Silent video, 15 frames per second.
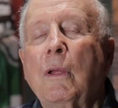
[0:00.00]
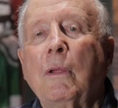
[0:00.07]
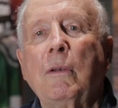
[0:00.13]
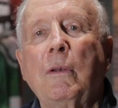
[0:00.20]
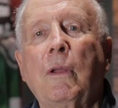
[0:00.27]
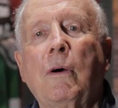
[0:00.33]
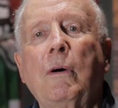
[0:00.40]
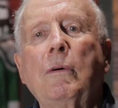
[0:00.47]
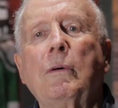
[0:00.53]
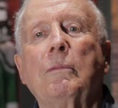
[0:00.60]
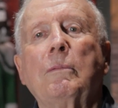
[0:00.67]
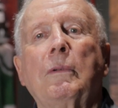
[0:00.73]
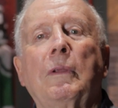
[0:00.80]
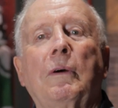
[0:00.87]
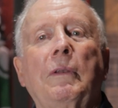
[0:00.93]
No,
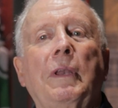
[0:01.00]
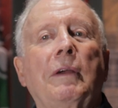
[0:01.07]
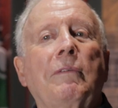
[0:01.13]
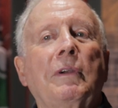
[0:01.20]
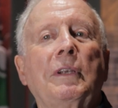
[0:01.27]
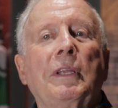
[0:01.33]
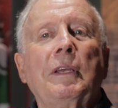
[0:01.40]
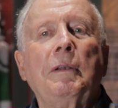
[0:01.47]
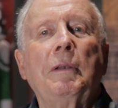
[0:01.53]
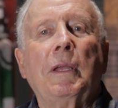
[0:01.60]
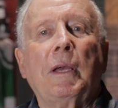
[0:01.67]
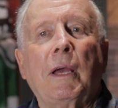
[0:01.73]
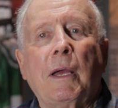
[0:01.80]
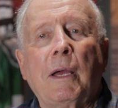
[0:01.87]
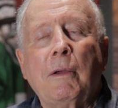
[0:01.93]
never did.
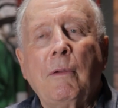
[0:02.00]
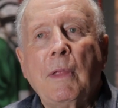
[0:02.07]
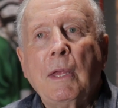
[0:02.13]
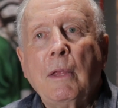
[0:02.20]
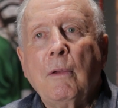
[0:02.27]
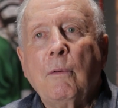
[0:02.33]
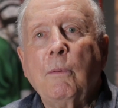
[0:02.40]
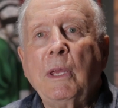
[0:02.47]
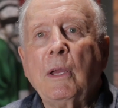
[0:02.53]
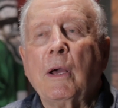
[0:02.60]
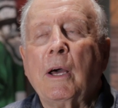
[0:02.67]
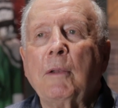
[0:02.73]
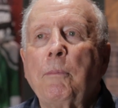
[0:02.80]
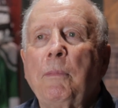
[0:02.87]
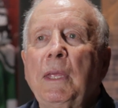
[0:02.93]
We
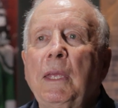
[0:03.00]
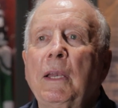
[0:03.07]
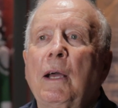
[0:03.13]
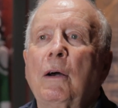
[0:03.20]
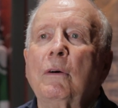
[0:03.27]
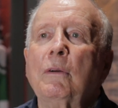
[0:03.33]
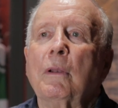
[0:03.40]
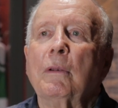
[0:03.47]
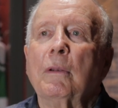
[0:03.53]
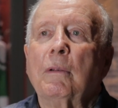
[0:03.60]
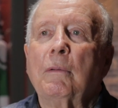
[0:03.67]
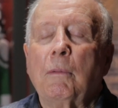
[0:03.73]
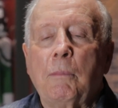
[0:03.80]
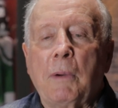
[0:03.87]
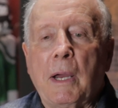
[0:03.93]
got beat out
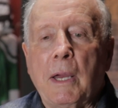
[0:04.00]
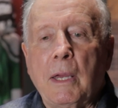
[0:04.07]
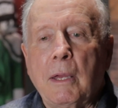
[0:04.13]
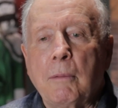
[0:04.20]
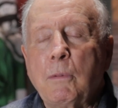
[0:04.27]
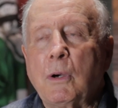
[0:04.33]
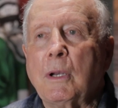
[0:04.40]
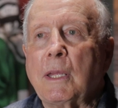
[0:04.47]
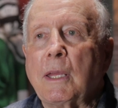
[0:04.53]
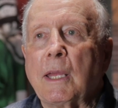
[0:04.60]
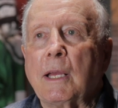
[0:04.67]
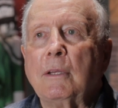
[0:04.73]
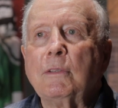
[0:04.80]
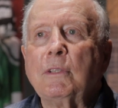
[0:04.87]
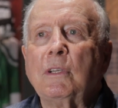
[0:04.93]
by Morley
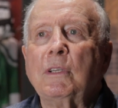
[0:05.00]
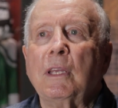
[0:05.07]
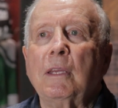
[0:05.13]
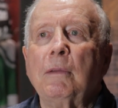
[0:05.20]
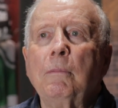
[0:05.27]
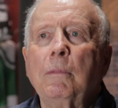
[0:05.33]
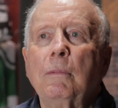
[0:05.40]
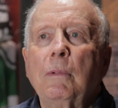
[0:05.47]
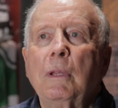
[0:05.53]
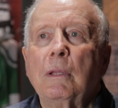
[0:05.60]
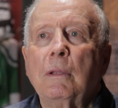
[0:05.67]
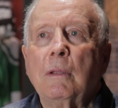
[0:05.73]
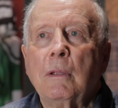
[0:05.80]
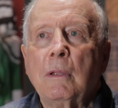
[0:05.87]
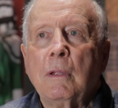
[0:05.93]
Kell's team,
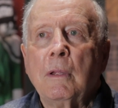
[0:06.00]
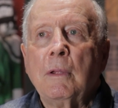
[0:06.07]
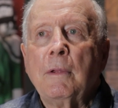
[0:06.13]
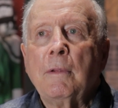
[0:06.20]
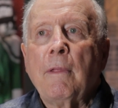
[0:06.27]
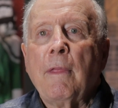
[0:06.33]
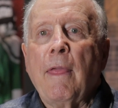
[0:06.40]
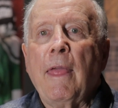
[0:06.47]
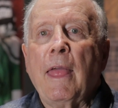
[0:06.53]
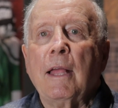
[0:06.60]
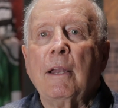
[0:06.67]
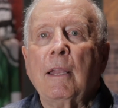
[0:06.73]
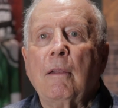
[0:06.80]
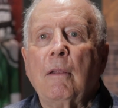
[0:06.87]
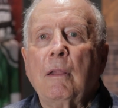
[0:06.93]

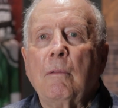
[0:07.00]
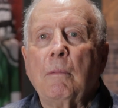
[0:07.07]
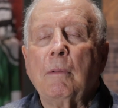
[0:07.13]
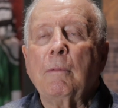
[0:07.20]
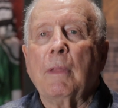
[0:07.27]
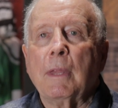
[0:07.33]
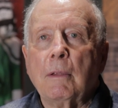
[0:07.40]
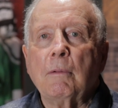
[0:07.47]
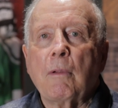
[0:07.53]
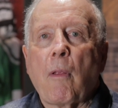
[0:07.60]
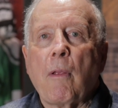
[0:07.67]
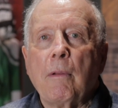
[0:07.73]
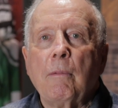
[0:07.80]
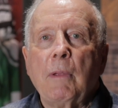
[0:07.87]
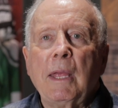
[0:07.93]
and
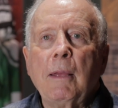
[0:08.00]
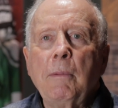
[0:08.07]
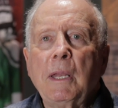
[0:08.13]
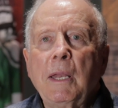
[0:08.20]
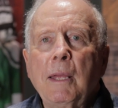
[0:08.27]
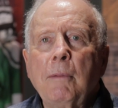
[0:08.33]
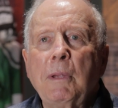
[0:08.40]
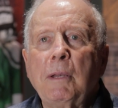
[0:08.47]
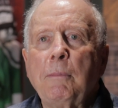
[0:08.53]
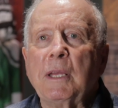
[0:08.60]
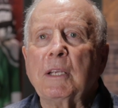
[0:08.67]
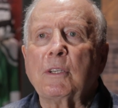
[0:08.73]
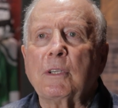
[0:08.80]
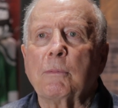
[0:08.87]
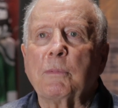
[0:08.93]
him and
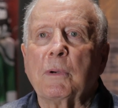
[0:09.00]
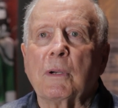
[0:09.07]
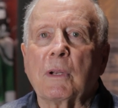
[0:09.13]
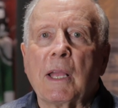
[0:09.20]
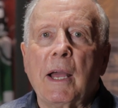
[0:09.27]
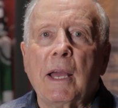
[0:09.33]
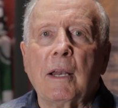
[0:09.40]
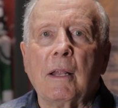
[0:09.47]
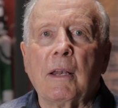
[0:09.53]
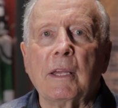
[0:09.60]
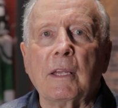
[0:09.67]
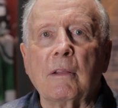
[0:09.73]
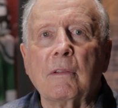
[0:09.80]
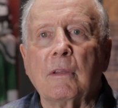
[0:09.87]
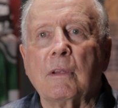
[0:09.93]
Bishop were kind of
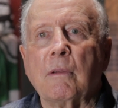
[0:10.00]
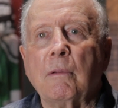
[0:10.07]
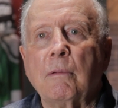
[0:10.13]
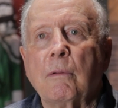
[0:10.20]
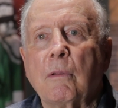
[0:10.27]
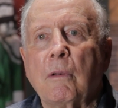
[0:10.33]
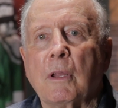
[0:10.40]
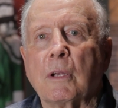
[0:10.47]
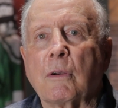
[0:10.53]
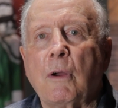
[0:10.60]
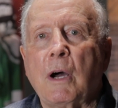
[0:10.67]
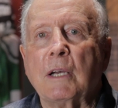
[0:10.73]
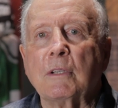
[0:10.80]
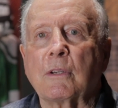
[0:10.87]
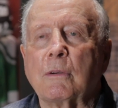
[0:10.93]
like the
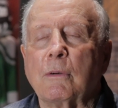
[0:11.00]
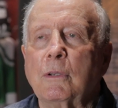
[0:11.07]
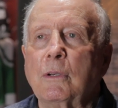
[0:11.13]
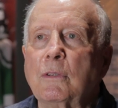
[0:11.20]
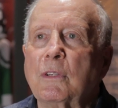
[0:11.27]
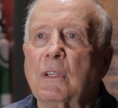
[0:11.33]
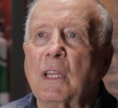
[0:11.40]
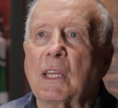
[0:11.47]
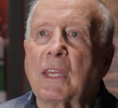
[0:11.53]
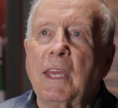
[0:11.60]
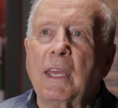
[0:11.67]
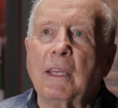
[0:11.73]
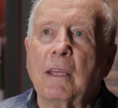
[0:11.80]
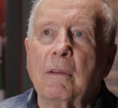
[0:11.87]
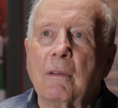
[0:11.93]
lacrosse gurus and the
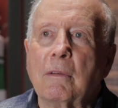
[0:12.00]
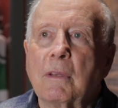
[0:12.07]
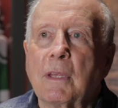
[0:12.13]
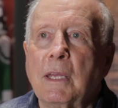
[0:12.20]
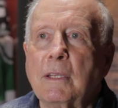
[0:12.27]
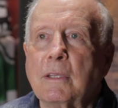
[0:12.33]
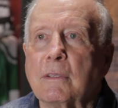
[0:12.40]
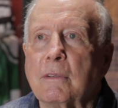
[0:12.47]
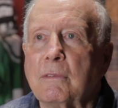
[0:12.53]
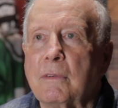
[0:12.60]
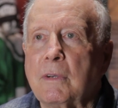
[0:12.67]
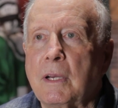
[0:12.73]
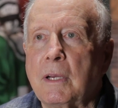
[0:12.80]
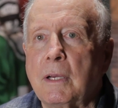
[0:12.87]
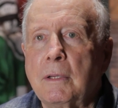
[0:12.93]
kings
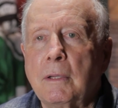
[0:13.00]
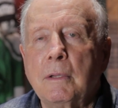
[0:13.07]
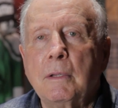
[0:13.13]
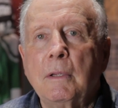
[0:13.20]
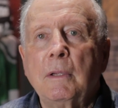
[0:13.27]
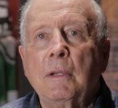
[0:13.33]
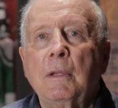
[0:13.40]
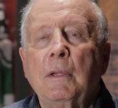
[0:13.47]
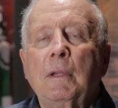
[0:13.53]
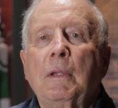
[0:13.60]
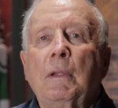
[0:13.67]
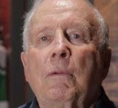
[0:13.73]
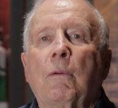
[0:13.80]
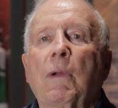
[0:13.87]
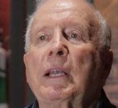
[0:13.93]
of
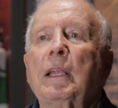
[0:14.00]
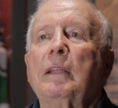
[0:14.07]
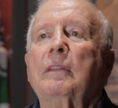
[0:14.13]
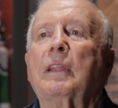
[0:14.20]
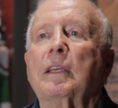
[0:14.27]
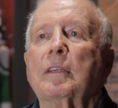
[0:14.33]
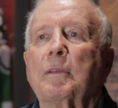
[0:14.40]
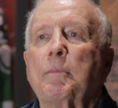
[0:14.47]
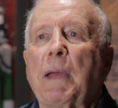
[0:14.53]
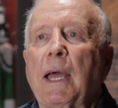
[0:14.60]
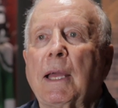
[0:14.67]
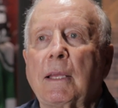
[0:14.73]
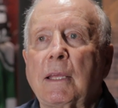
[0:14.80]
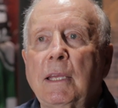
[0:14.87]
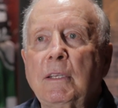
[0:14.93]
running things
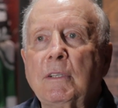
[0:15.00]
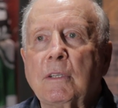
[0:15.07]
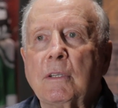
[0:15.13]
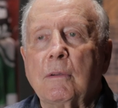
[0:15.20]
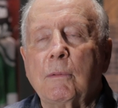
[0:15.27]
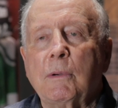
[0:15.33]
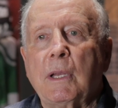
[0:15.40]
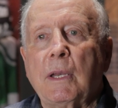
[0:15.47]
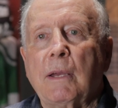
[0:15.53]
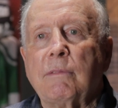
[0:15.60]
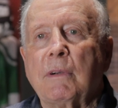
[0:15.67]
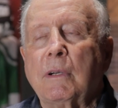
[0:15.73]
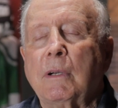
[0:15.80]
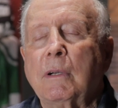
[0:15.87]
back east and whatever.